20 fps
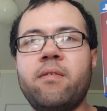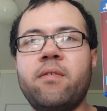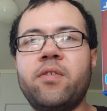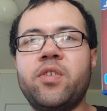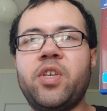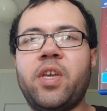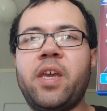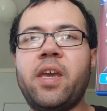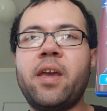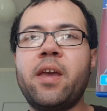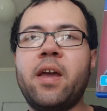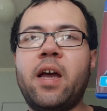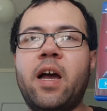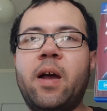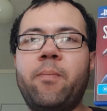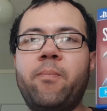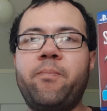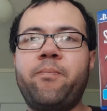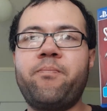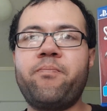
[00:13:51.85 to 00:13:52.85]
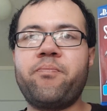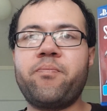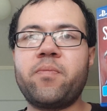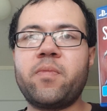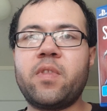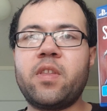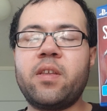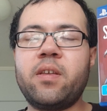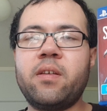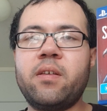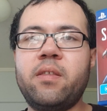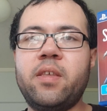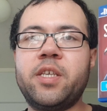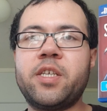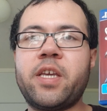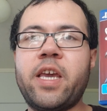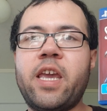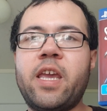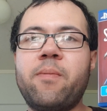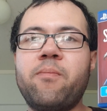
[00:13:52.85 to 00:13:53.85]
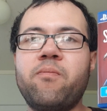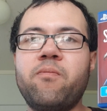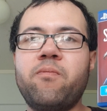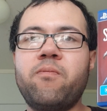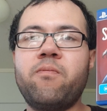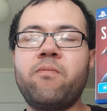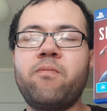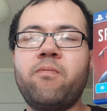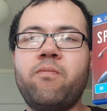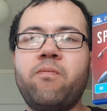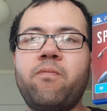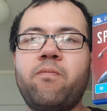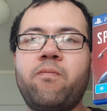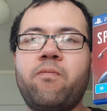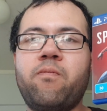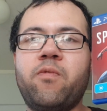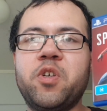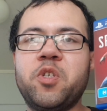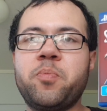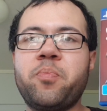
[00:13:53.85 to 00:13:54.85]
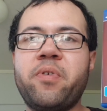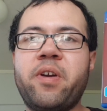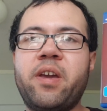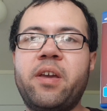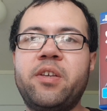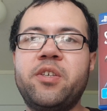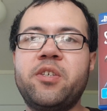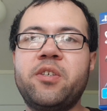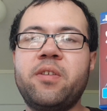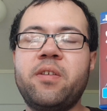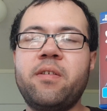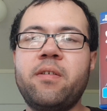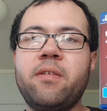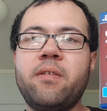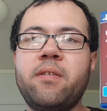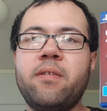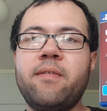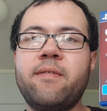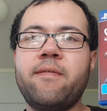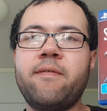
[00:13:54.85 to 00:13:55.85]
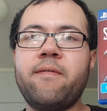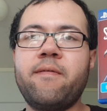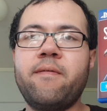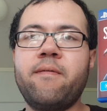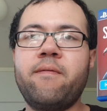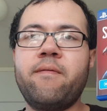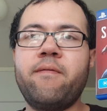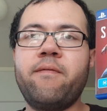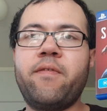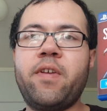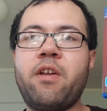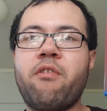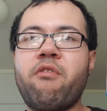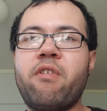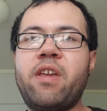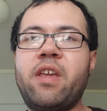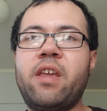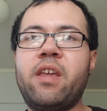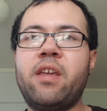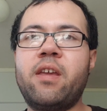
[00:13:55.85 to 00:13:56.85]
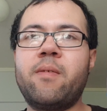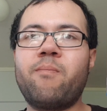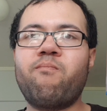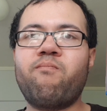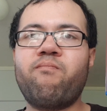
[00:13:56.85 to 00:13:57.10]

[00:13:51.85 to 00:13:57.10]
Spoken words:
So yeah, this game was praised very